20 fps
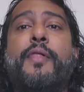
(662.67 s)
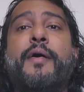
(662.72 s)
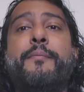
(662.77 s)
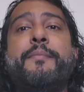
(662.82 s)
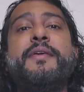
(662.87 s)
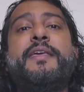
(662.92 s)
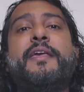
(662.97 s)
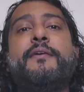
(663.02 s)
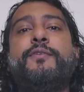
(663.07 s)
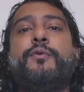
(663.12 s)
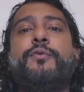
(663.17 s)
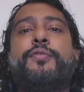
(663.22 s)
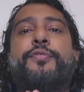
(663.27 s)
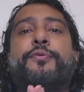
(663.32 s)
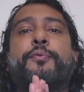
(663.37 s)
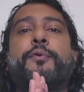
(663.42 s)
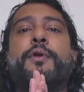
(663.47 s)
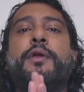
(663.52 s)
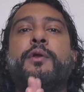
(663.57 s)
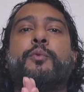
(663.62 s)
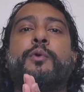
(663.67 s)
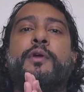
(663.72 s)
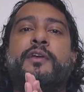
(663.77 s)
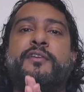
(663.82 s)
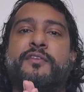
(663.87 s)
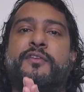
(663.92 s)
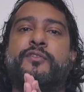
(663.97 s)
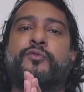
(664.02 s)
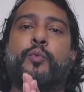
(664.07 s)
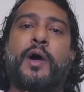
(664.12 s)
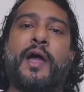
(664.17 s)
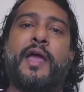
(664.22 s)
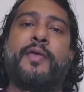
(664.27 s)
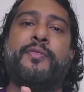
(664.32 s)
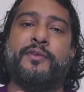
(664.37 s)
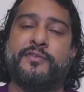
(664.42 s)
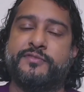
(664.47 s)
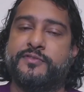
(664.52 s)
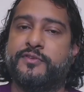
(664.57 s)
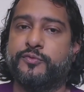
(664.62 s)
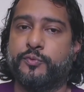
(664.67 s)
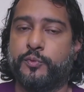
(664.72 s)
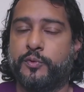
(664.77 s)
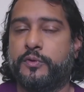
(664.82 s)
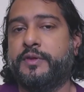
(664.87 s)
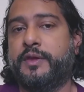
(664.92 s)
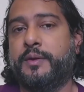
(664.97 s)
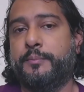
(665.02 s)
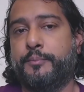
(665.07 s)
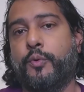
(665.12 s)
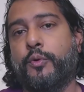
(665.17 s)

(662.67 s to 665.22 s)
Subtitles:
me give you 3 reasons why this is really important.